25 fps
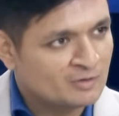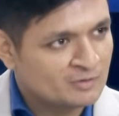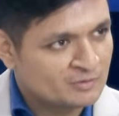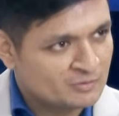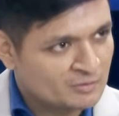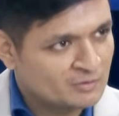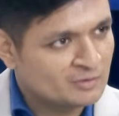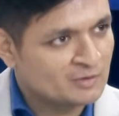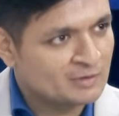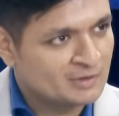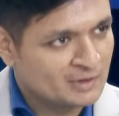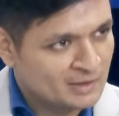
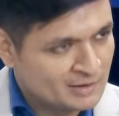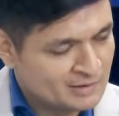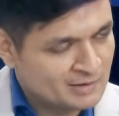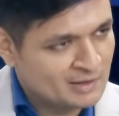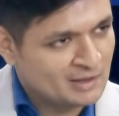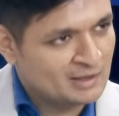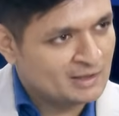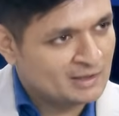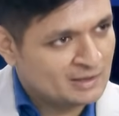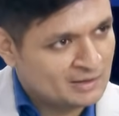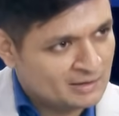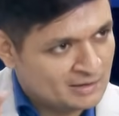So is
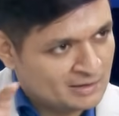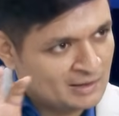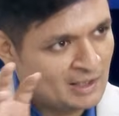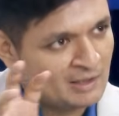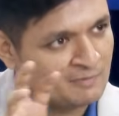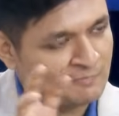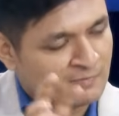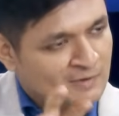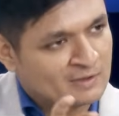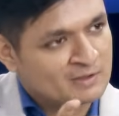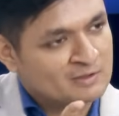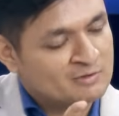it
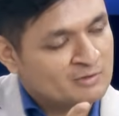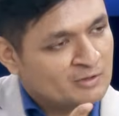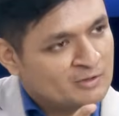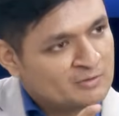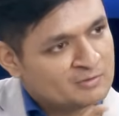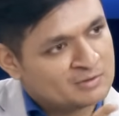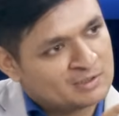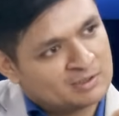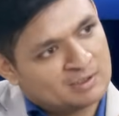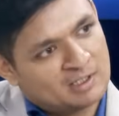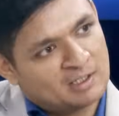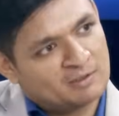that one
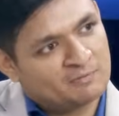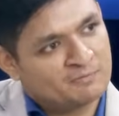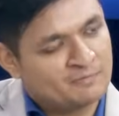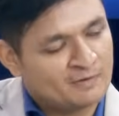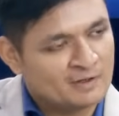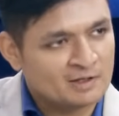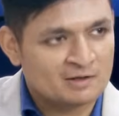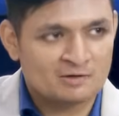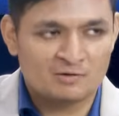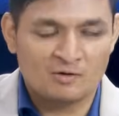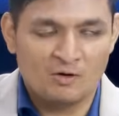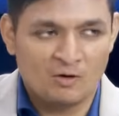solution that
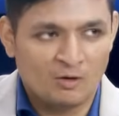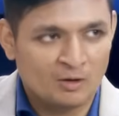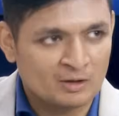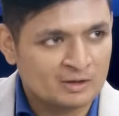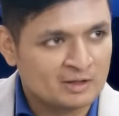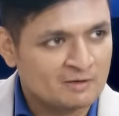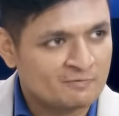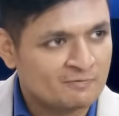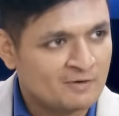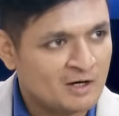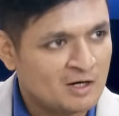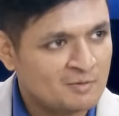fits all
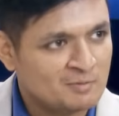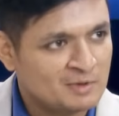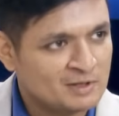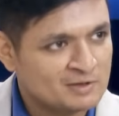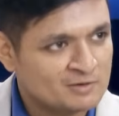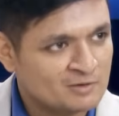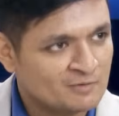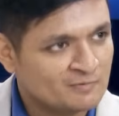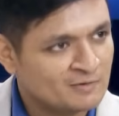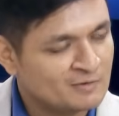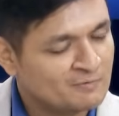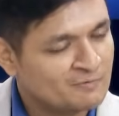the
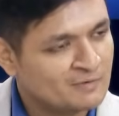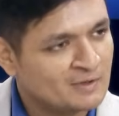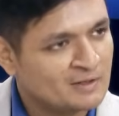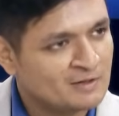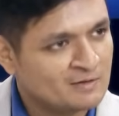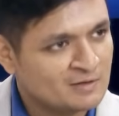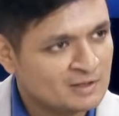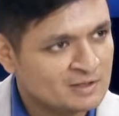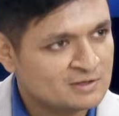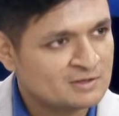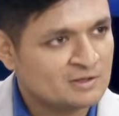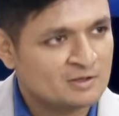farmers of
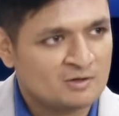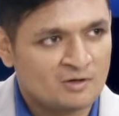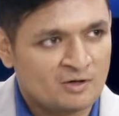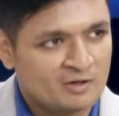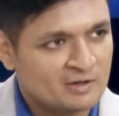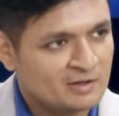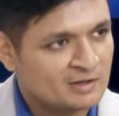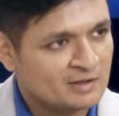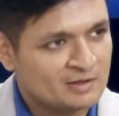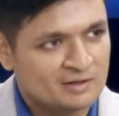different region or